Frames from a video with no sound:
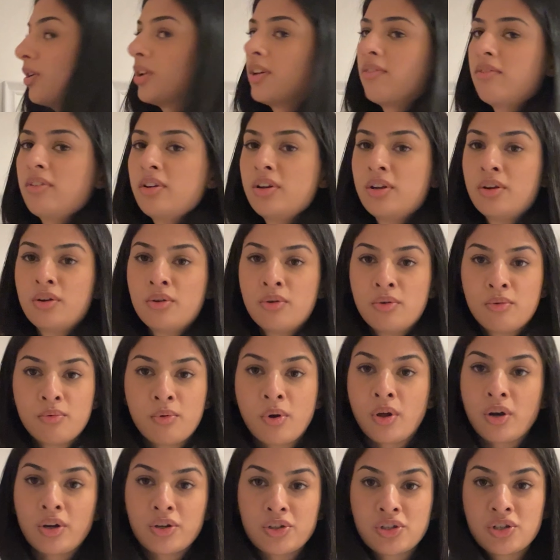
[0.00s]
even
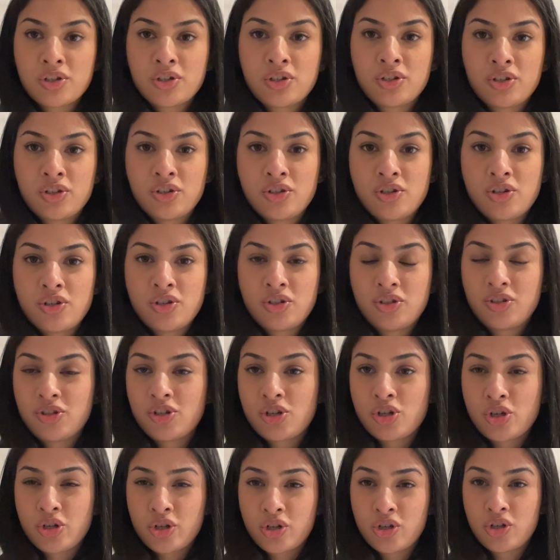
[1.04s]
want to
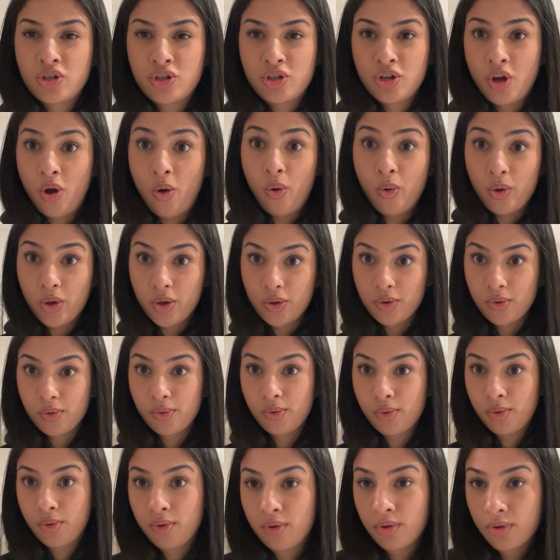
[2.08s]
sh show
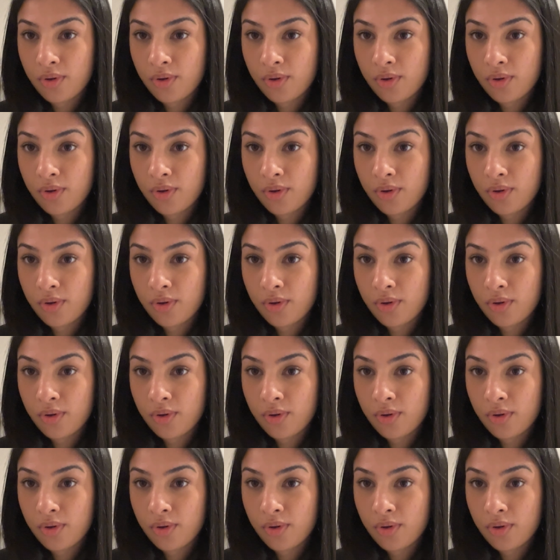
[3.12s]
you.